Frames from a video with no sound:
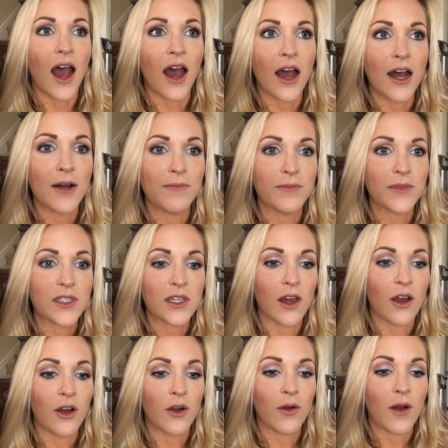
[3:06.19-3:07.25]

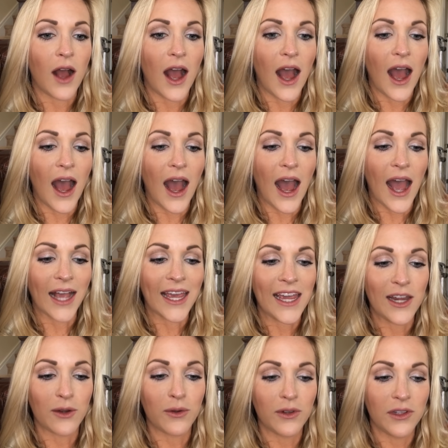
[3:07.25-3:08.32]
So I
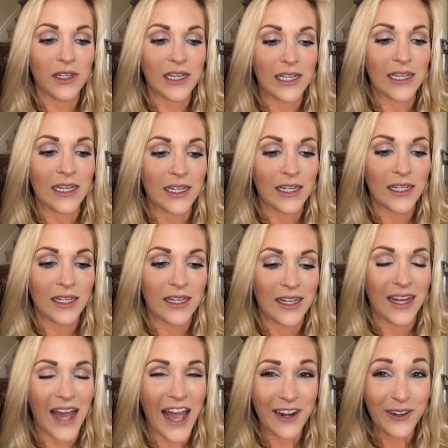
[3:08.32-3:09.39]
can't really,
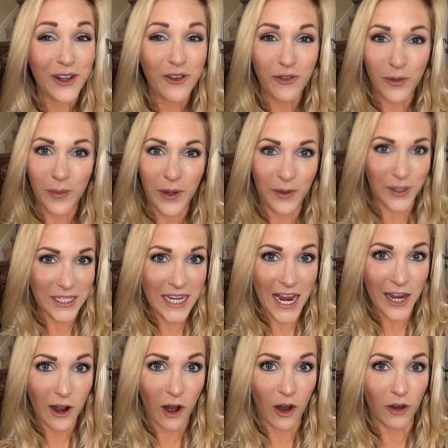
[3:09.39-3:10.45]
I don't know if I'll be able to
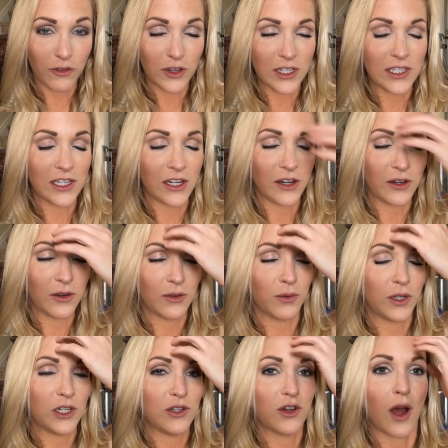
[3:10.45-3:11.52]
take off, because, you know,
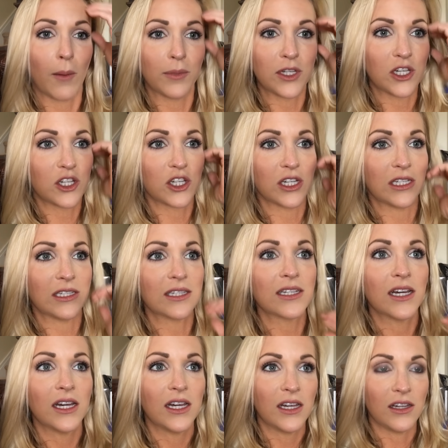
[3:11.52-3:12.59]
when you do
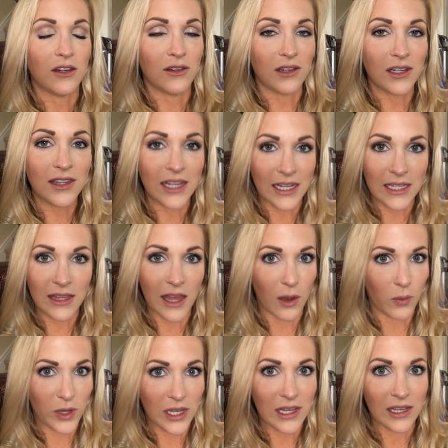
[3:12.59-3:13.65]
competitions, you need
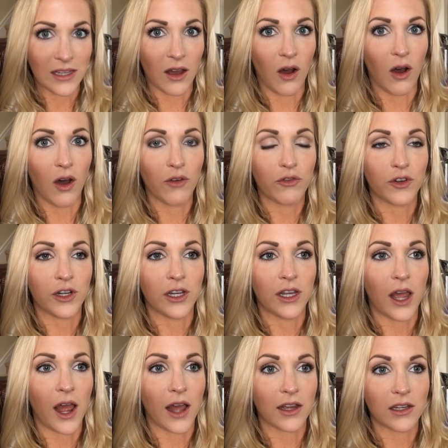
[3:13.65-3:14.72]
that weekend off,
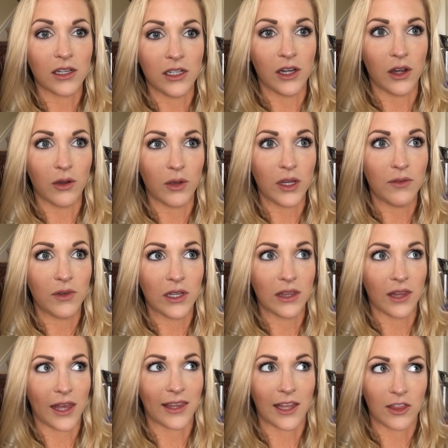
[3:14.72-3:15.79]
and, you know,
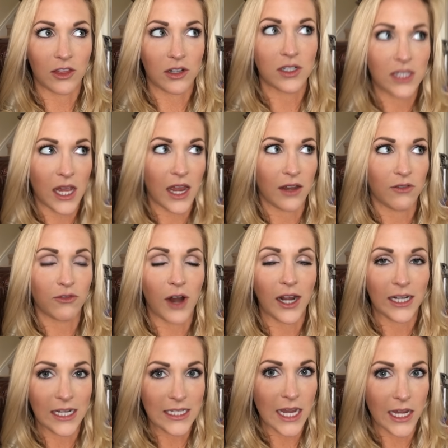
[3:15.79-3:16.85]
even like that Thursday and
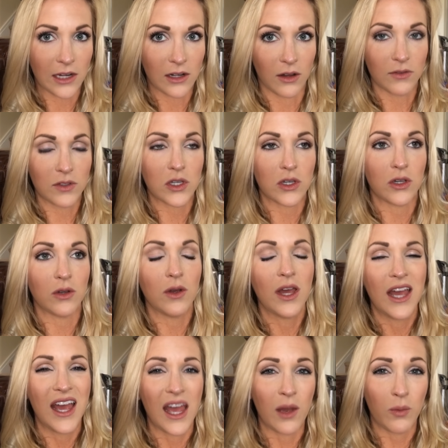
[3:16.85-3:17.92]
Friday taken off too.
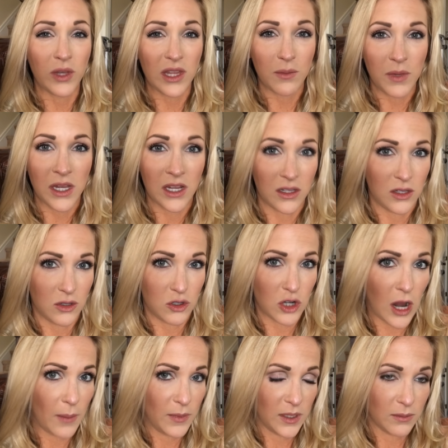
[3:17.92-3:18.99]
And with it being a new
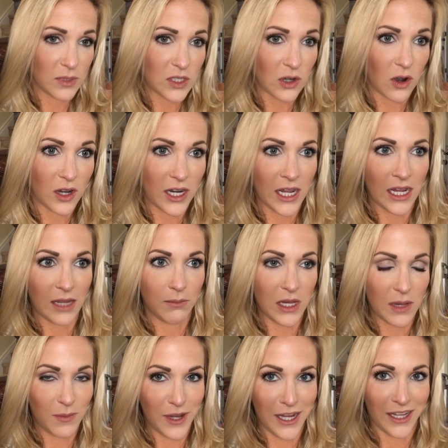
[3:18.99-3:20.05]
job that I'm starting and
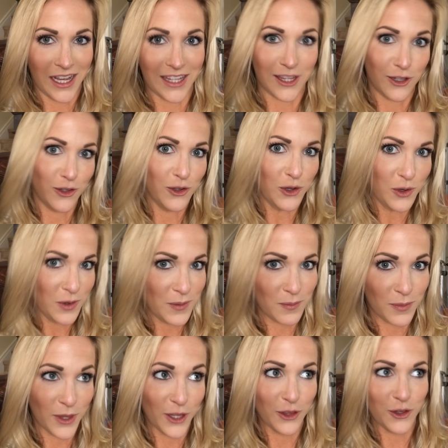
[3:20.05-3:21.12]
me being like the
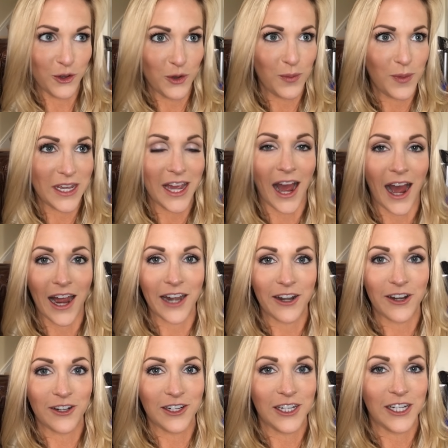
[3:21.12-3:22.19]
newbie
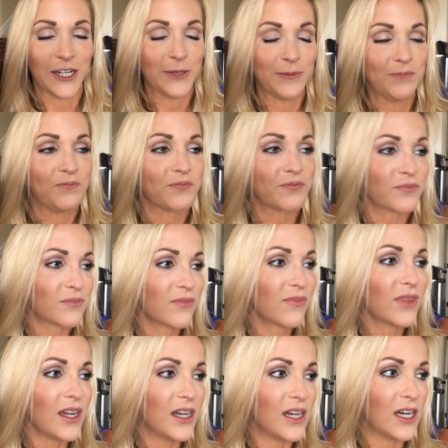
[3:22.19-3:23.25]
hire, you know,
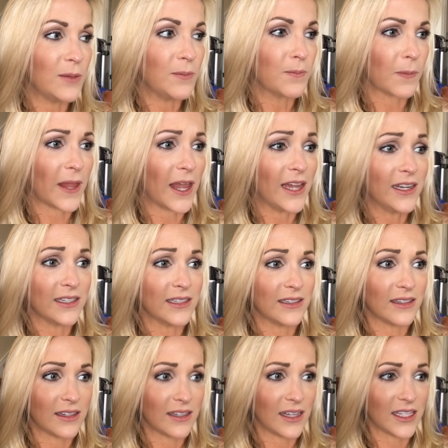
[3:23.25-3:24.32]

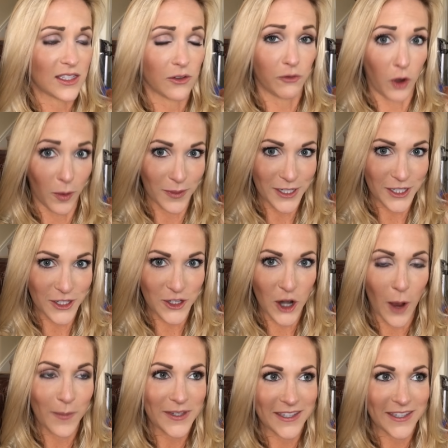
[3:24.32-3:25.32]
and it's a pharmacist job.